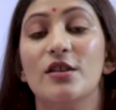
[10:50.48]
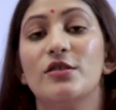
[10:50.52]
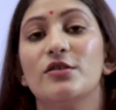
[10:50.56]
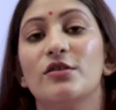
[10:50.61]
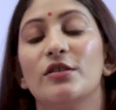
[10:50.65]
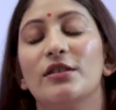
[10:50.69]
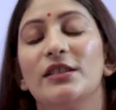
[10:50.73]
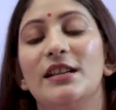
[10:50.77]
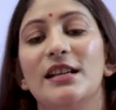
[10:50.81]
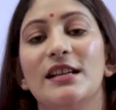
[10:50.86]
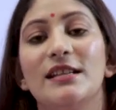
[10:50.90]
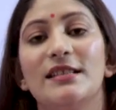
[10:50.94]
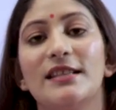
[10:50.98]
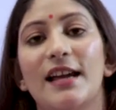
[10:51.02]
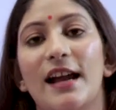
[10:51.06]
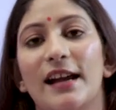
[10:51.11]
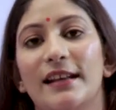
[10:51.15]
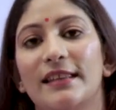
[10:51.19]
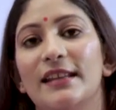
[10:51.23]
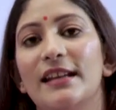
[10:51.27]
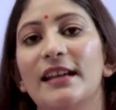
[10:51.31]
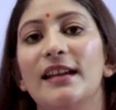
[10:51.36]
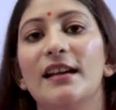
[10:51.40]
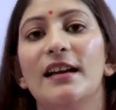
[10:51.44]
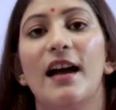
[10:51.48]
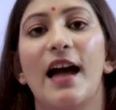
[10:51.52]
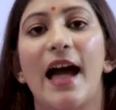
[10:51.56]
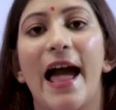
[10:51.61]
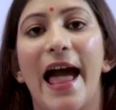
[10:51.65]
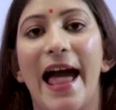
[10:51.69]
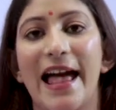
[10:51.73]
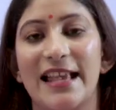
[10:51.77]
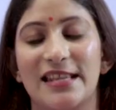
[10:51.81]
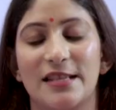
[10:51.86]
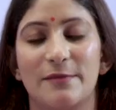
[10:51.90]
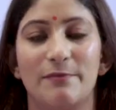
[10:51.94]
so these are the
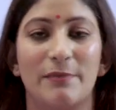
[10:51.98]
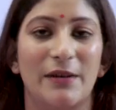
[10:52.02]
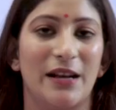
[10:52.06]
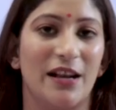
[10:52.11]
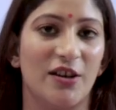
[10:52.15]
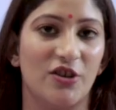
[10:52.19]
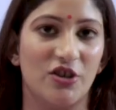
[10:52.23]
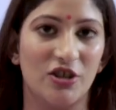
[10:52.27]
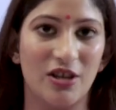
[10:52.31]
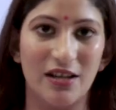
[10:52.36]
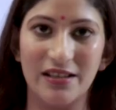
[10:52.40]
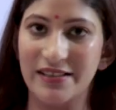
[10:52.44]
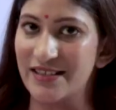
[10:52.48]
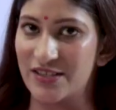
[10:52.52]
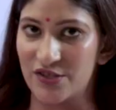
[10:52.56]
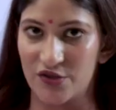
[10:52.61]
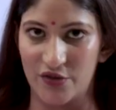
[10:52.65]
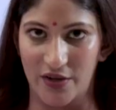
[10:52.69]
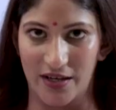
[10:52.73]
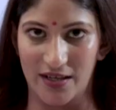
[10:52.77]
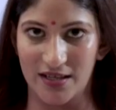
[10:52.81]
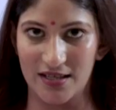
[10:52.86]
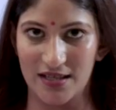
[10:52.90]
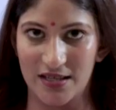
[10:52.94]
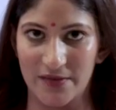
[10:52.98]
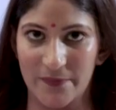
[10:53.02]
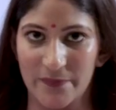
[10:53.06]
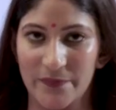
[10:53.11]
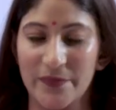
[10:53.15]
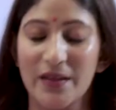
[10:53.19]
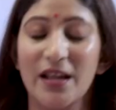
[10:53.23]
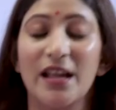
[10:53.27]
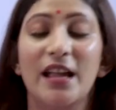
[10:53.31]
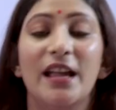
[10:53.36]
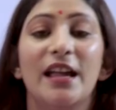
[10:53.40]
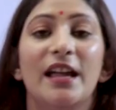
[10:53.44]
aspirational districts
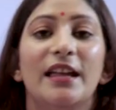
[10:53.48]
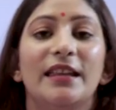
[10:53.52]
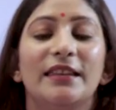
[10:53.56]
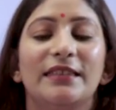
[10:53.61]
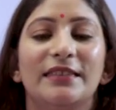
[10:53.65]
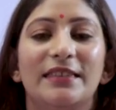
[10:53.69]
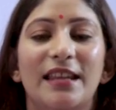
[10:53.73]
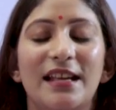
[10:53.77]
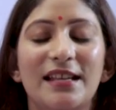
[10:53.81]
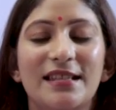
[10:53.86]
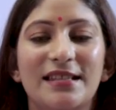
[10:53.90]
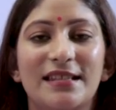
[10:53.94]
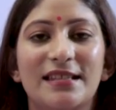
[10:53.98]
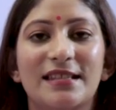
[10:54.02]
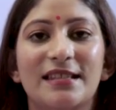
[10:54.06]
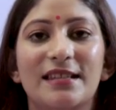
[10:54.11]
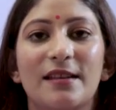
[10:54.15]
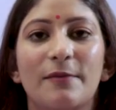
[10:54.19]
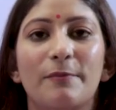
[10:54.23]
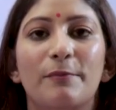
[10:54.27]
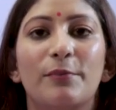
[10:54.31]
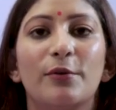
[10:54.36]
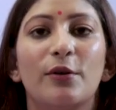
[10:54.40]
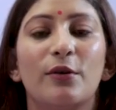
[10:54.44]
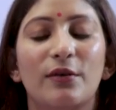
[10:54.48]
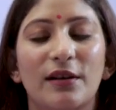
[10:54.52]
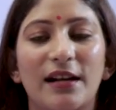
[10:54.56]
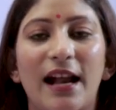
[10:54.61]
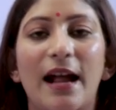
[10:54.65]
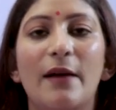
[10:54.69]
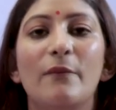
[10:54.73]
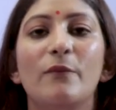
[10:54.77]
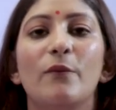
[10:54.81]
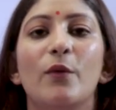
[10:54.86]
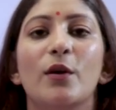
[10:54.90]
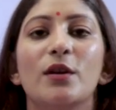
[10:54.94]
this
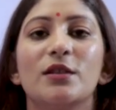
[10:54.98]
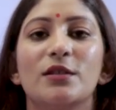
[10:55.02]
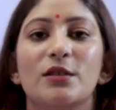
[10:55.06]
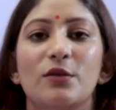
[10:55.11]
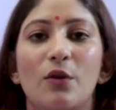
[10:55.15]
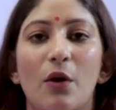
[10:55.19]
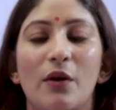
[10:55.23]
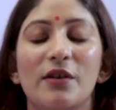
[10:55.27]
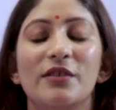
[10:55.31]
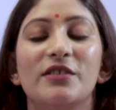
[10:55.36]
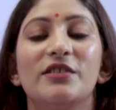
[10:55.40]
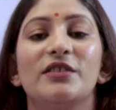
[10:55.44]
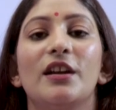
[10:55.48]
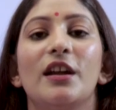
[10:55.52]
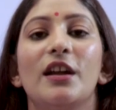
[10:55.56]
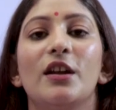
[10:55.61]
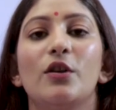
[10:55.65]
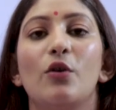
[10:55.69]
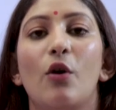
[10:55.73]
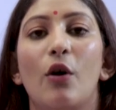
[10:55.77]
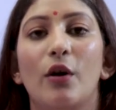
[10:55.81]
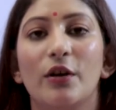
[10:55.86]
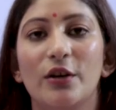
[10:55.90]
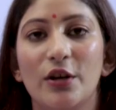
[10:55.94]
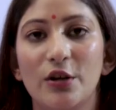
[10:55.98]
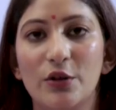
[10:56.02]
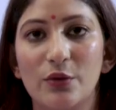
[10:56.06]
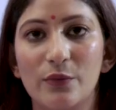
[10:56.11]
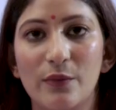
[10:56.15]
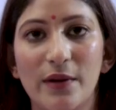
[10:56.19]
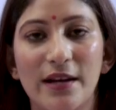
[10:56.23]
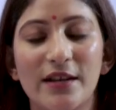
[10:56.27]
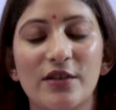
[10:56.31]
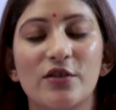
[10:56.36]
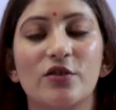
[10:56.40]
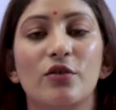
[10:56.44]
program was launched in order
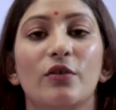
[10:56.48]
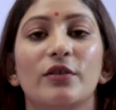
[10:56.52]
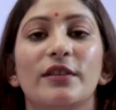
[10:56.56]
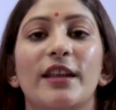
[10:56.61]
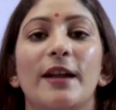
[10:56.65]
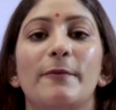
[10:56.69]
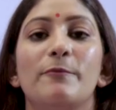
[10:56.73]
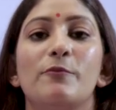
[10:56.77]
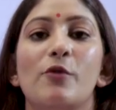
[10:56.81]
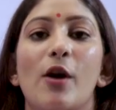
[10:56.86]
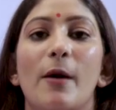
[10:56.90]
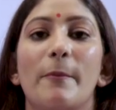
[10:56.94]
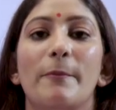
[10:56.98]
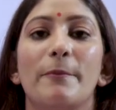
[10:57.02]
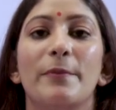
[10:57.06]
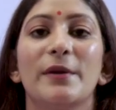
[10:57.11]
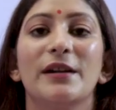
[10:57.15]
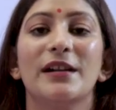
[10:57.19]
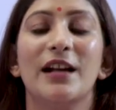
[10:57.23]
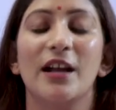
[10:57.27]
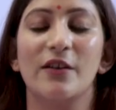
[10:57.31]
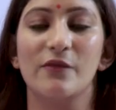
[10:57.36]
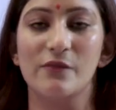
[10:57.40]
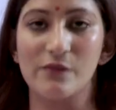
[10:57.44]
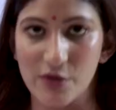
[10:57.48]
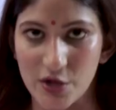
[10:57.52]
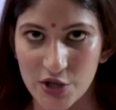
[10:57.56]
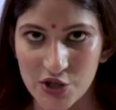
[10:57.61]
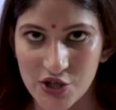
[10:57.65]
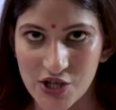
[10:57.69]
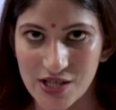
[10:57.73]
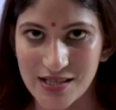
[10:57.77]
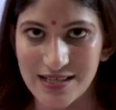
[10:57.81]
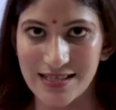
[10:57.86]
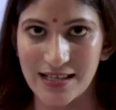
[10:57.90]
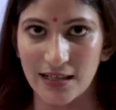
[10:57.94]
to ensure that proper
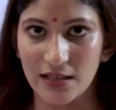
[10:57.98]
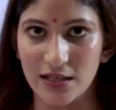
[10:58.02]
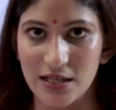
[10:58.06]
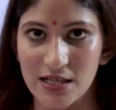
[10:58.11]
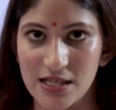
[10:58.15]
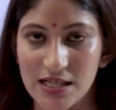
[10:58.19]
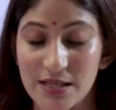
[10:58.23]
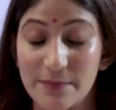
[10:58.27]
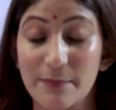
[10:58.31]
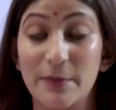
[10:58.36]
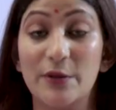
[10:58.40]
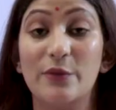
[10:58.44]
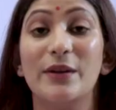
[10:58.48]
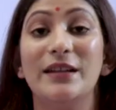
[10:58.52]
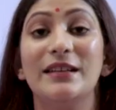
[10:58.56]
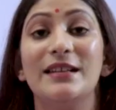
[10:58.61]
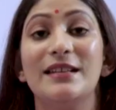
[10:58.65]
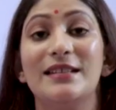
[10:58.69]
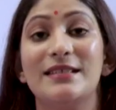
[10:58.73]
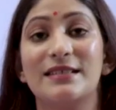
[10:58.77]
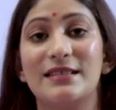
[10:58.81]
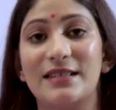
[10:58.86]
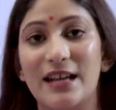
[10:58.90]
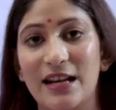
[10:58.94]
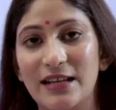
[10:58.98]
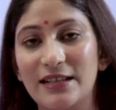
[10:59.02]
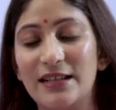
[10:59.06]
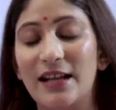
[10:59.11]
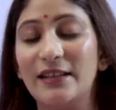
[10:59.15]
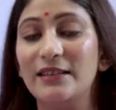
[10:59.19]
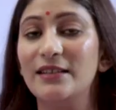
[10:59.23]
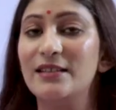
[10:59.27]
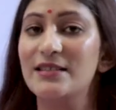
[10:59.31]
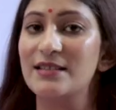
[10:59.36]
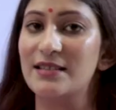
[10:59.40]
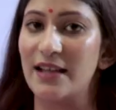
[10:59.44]
convergence occurs between the state
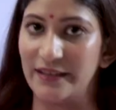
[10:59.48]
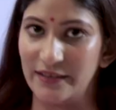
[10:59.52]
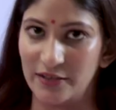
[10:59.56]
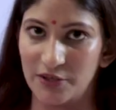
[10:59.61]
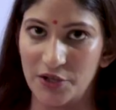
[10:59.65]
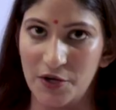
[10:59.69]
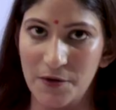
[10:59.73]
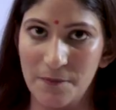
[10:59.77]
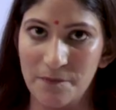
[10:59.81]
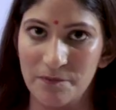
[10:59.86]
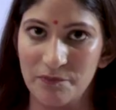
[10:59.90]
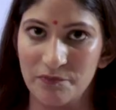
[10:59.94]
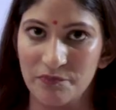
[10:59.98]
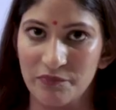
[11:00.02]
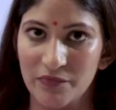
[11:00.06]
and the center